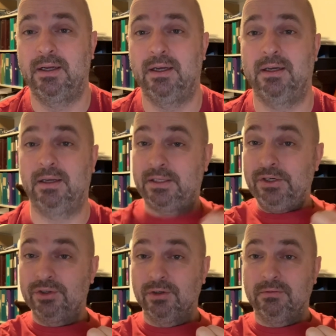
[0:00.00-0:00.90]
uh, a
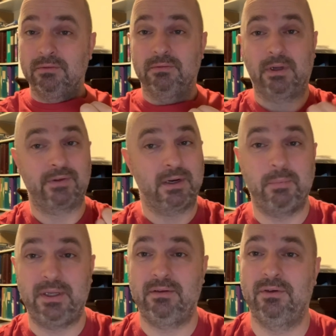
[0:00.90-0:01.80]
t-shirt, I've got to
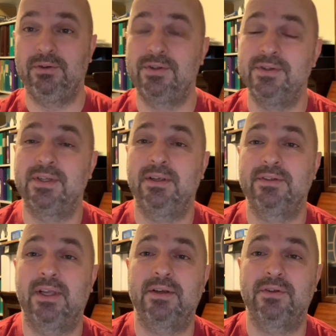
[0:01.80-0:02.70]
pay goods and sales
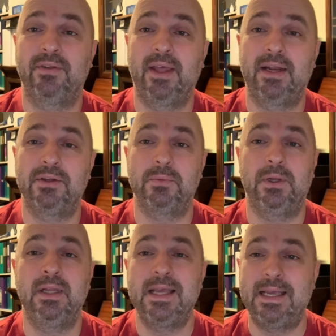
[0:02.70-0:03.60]
tax on that as
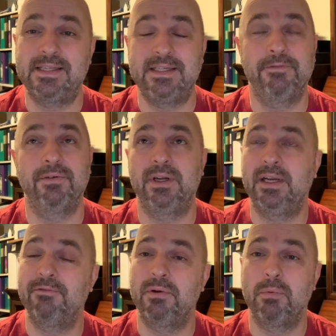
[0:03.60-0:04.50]
well. It's different in
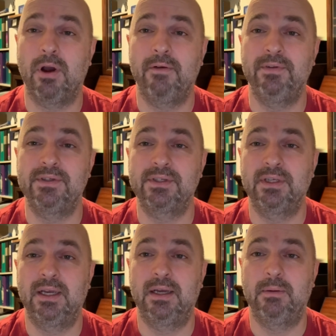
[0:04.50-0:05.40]
every province,
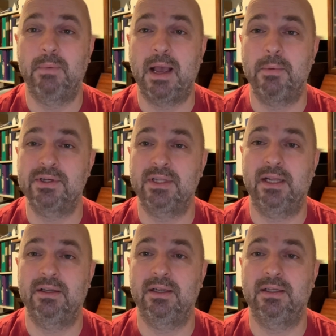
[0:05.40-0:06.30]
um, how much
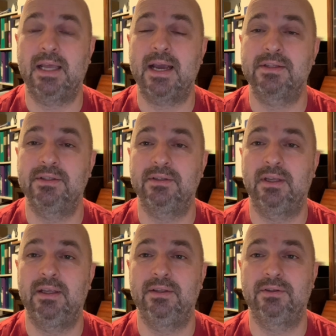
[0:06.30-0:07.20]
that uh, tax
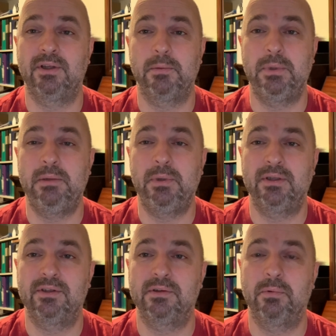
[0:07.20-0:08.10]
is going to be
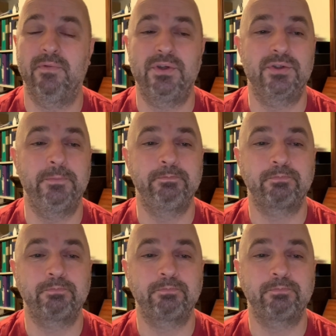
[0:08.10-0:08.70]
because it's provincial.